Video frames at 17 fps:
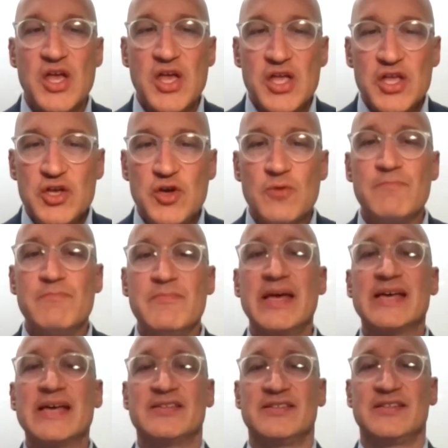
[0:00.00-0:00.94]
you
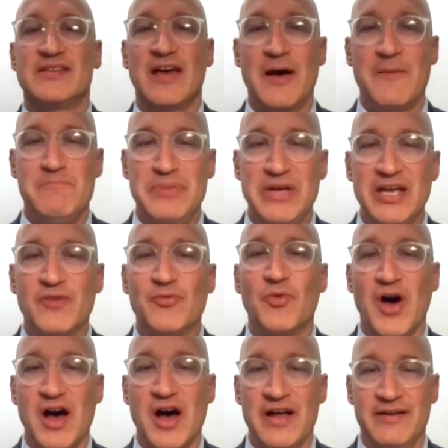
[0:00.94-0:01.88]
miss a big
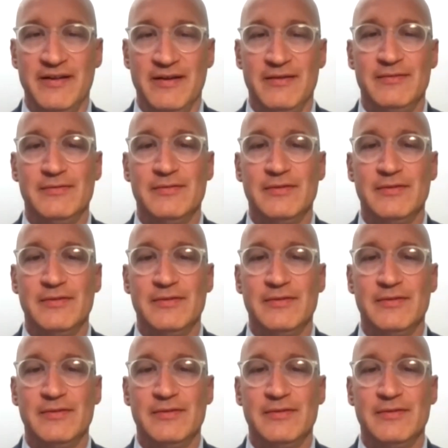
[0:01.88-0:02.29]
run